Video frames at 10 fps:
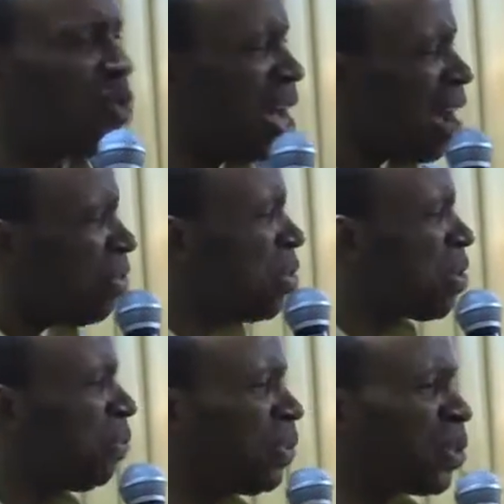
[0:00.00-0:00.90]
I said, why
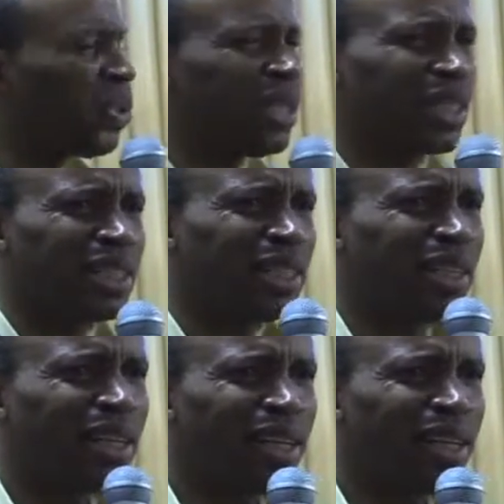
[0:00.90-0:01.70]
have you refused to eat?